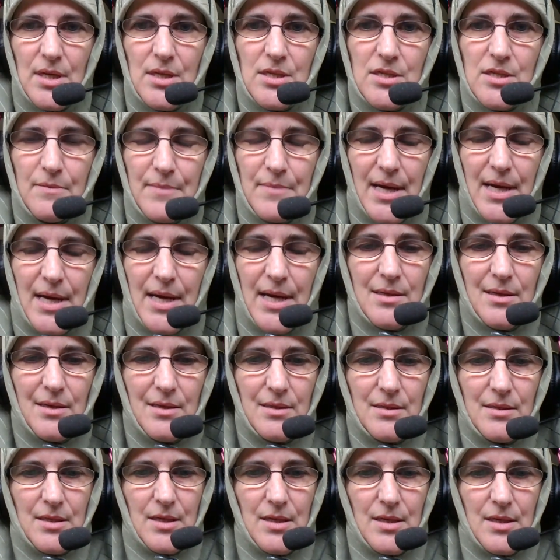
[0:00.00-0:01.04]

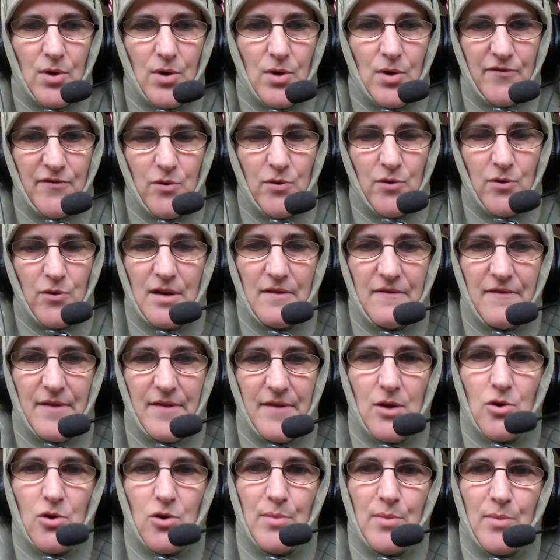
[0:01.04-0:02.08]
Damascus. He worked for one of the
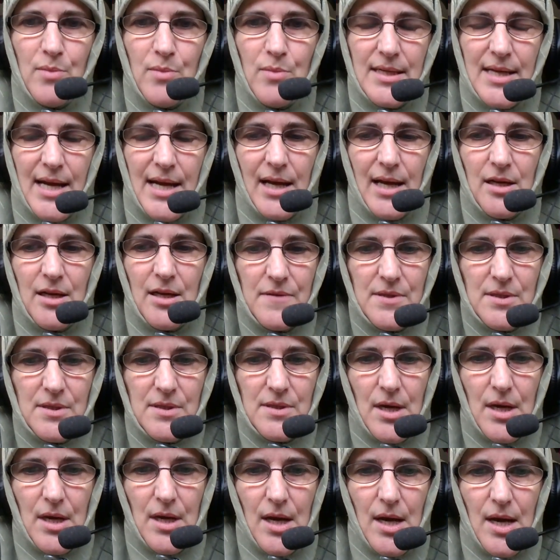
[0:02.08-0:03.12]
Umayyad caliphs.
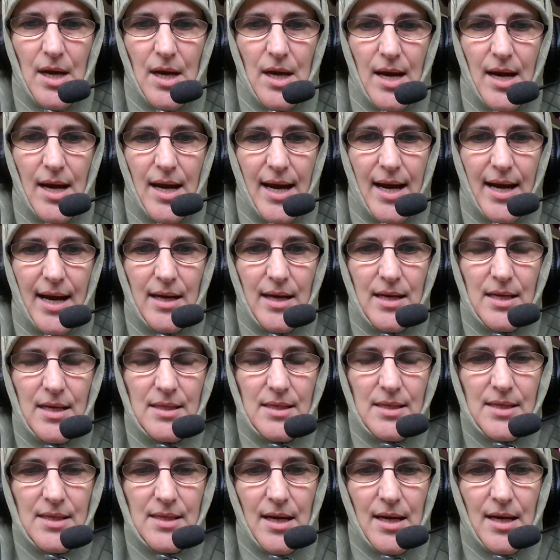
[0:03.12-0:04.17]
And his
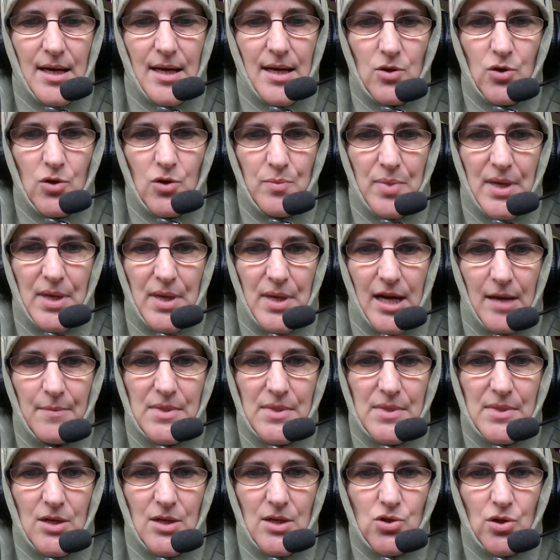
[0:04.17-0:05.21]
son, who became
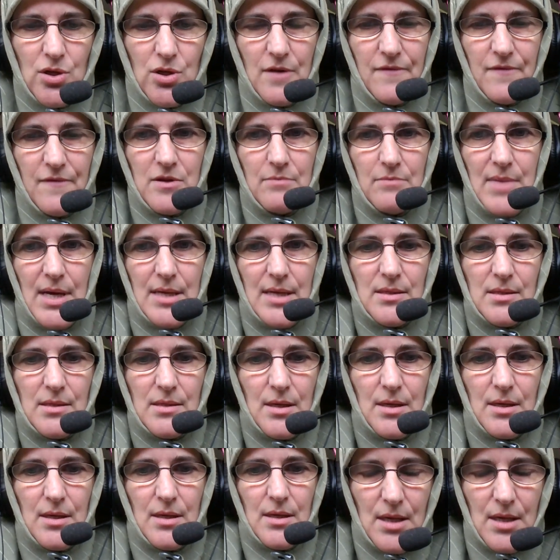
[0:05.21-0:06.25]
St. John of
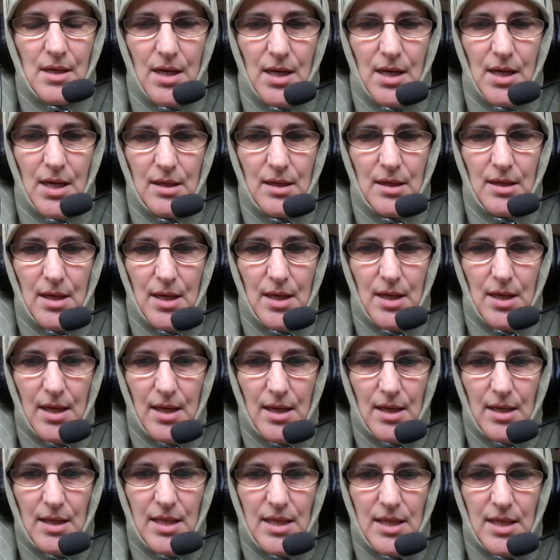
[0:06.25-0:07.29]
Damascus,
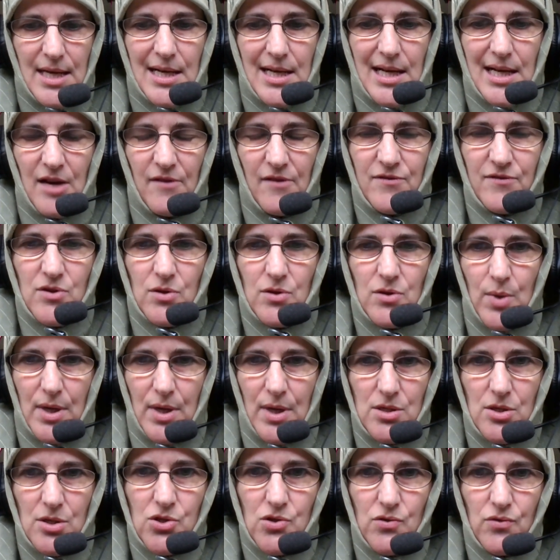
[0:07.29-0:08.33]
then went
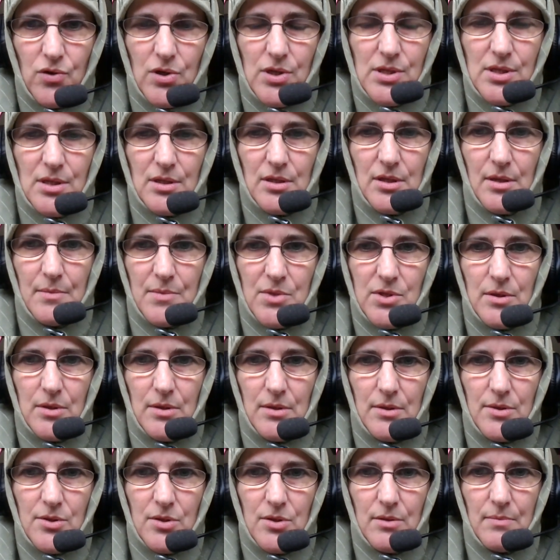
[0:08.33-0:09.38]
to Jerusalem
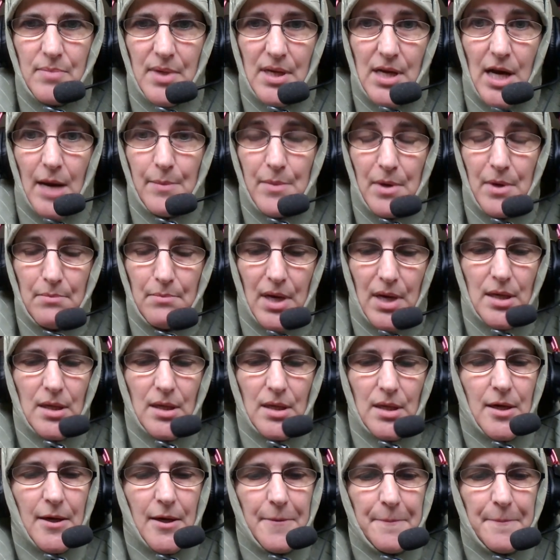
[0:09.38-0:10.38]
to become a monk.